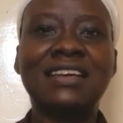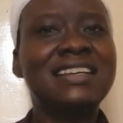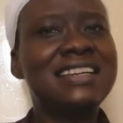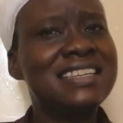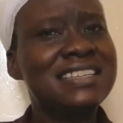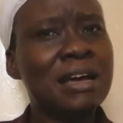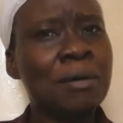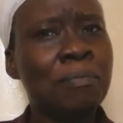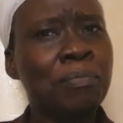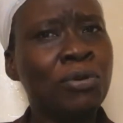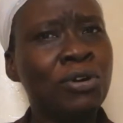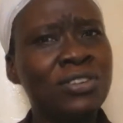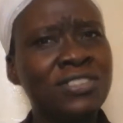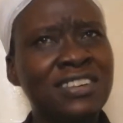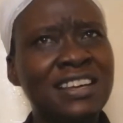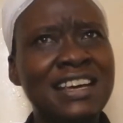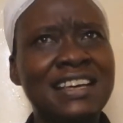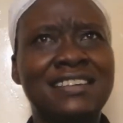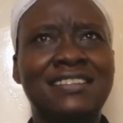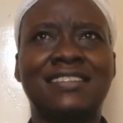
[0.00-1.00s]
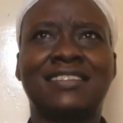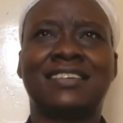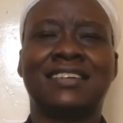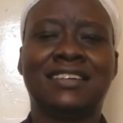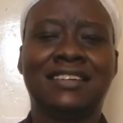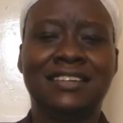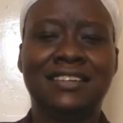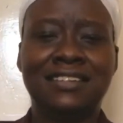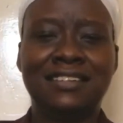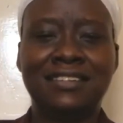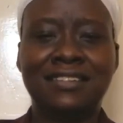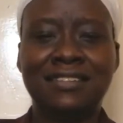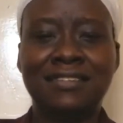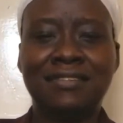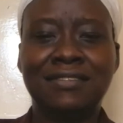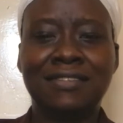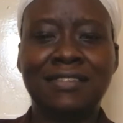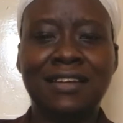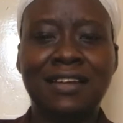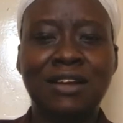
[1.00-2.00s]
It is a process
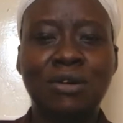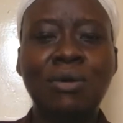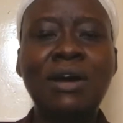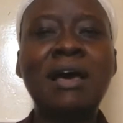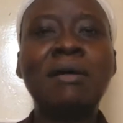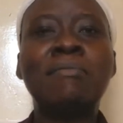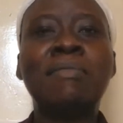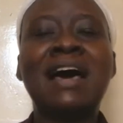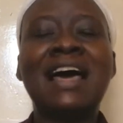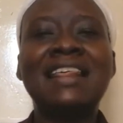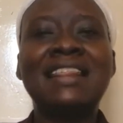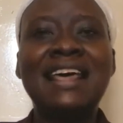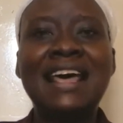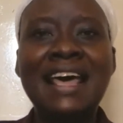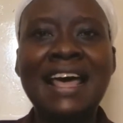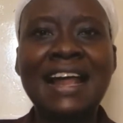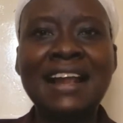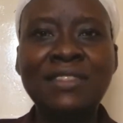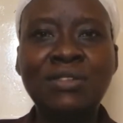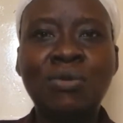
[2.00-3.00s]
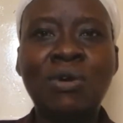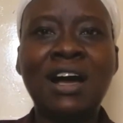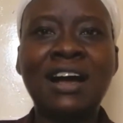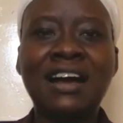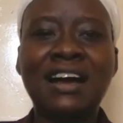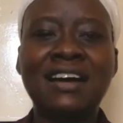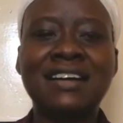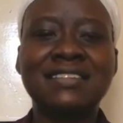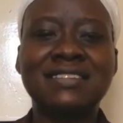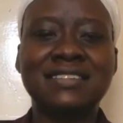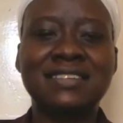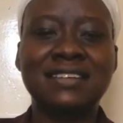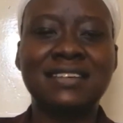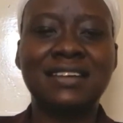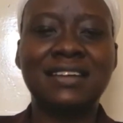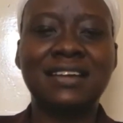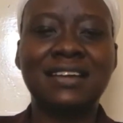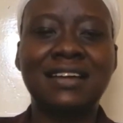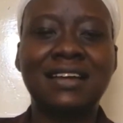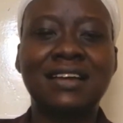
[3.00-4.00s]
whereby the health workers,
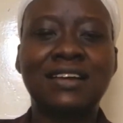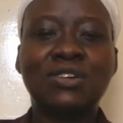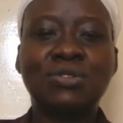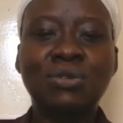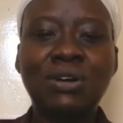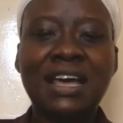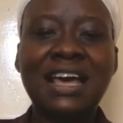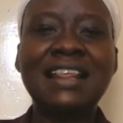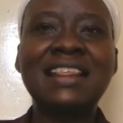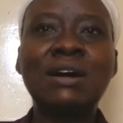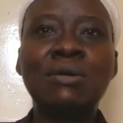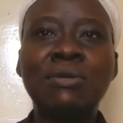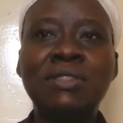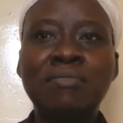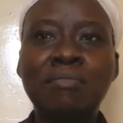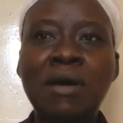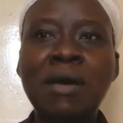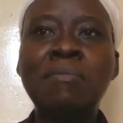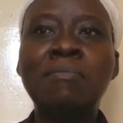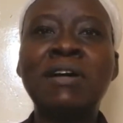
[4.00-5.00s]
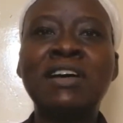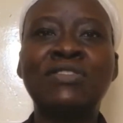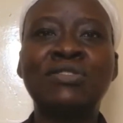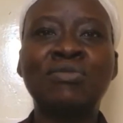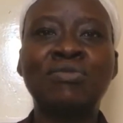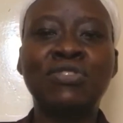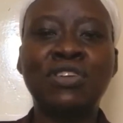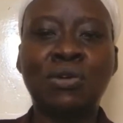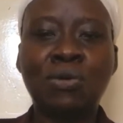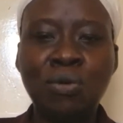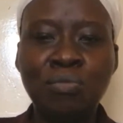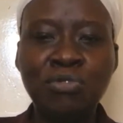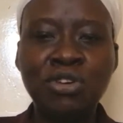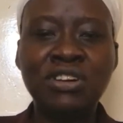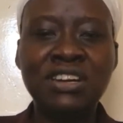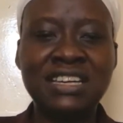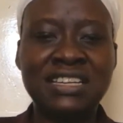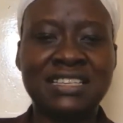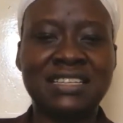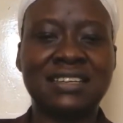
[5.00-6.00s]
together with members of the
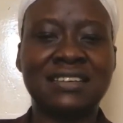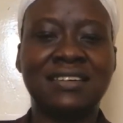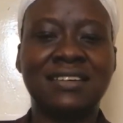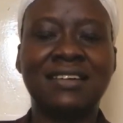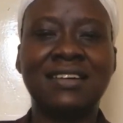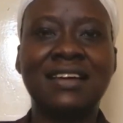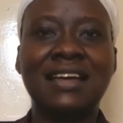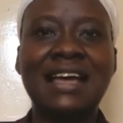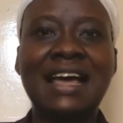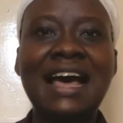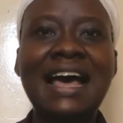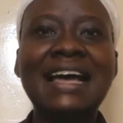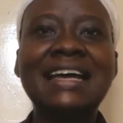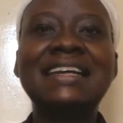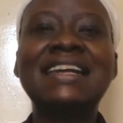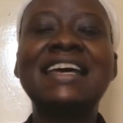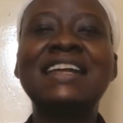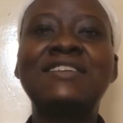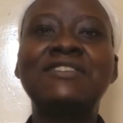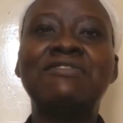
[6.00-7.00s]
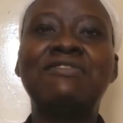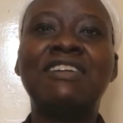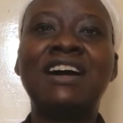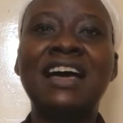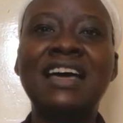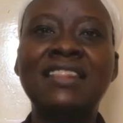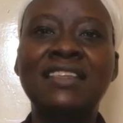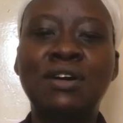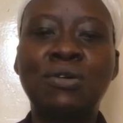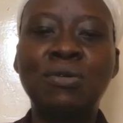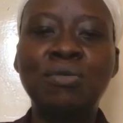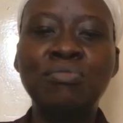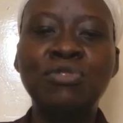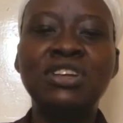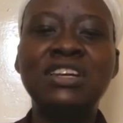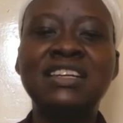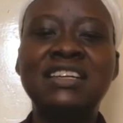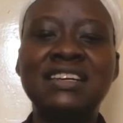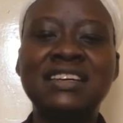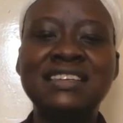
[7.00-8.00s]
community, identify the
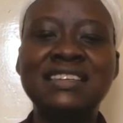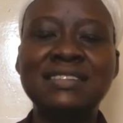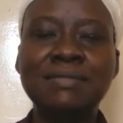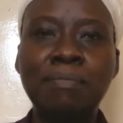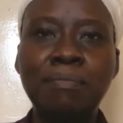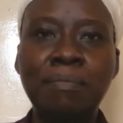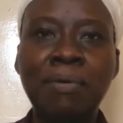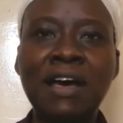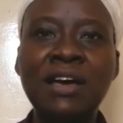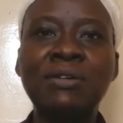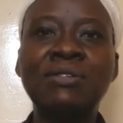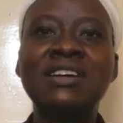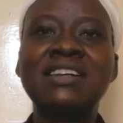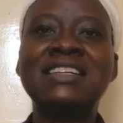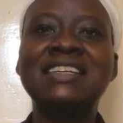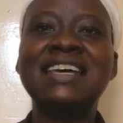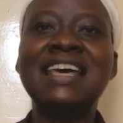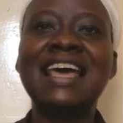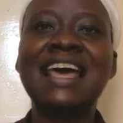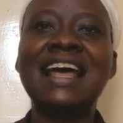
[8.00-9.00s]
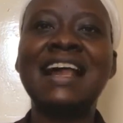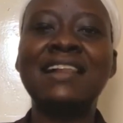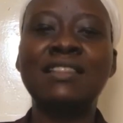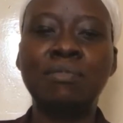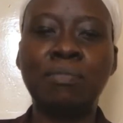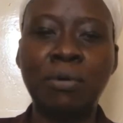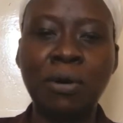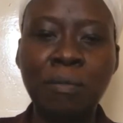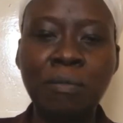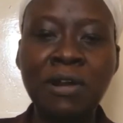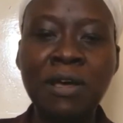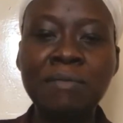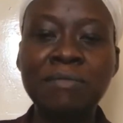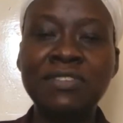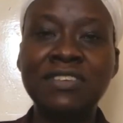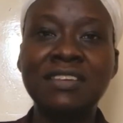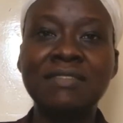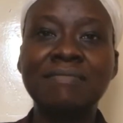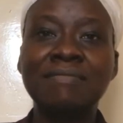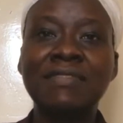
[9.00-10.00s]
community's priority health
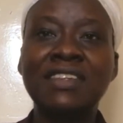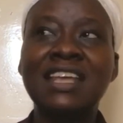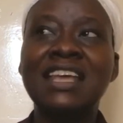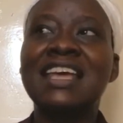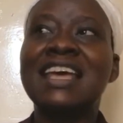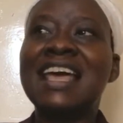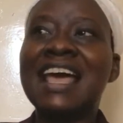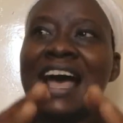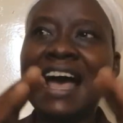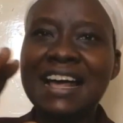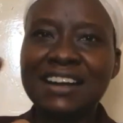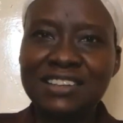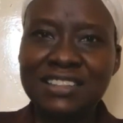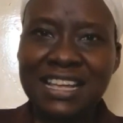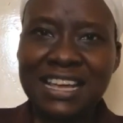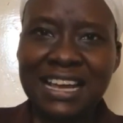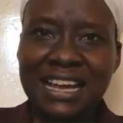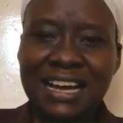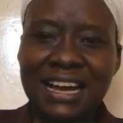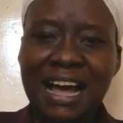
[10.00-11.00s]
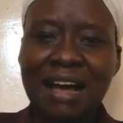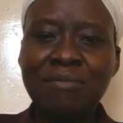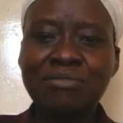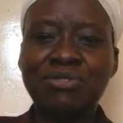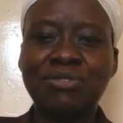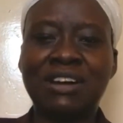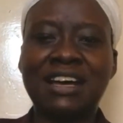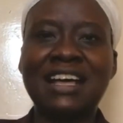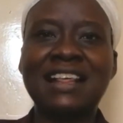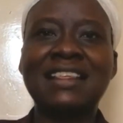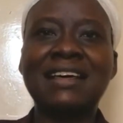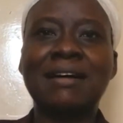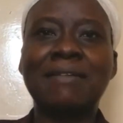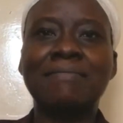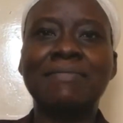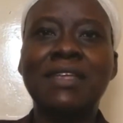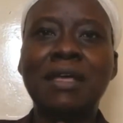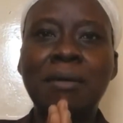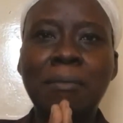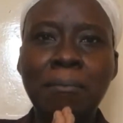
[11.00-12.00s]
problems, and they come together,
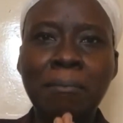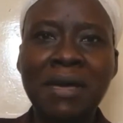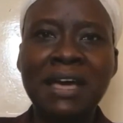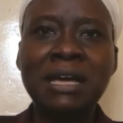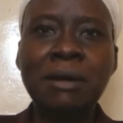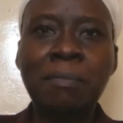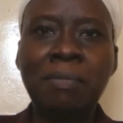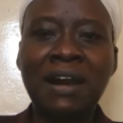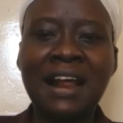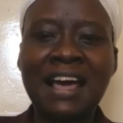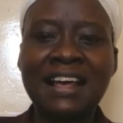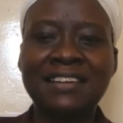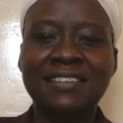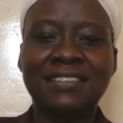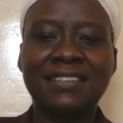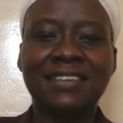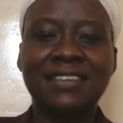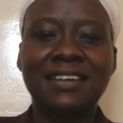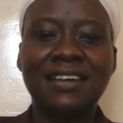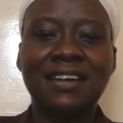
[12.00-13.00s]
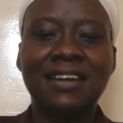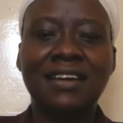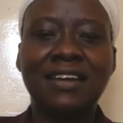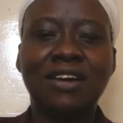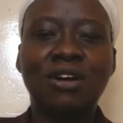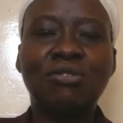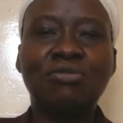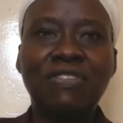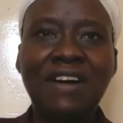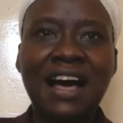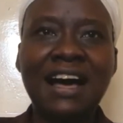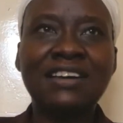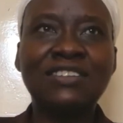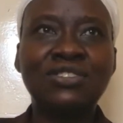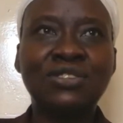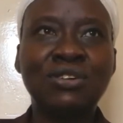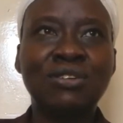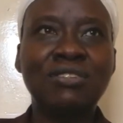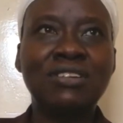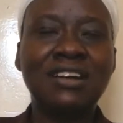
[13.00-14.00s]
make plans of
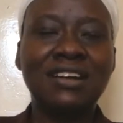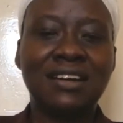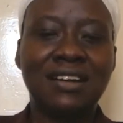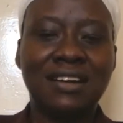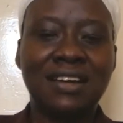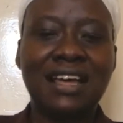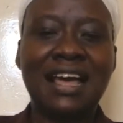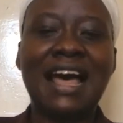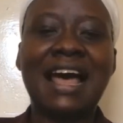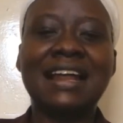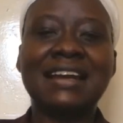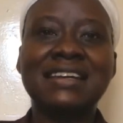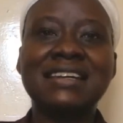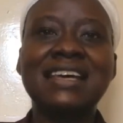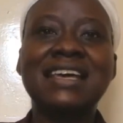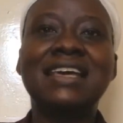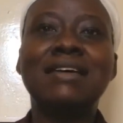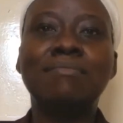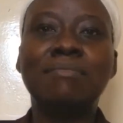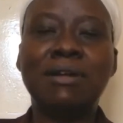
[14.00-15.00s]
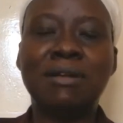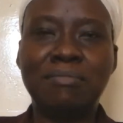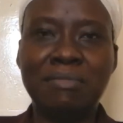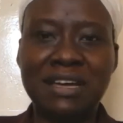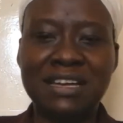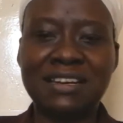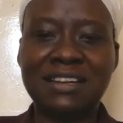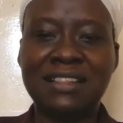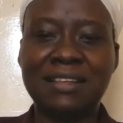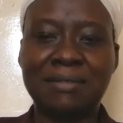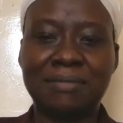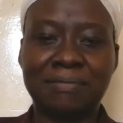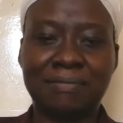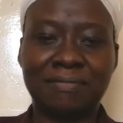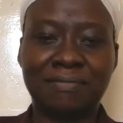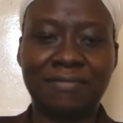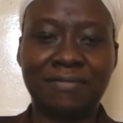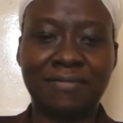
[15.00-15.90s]
action, and implement them.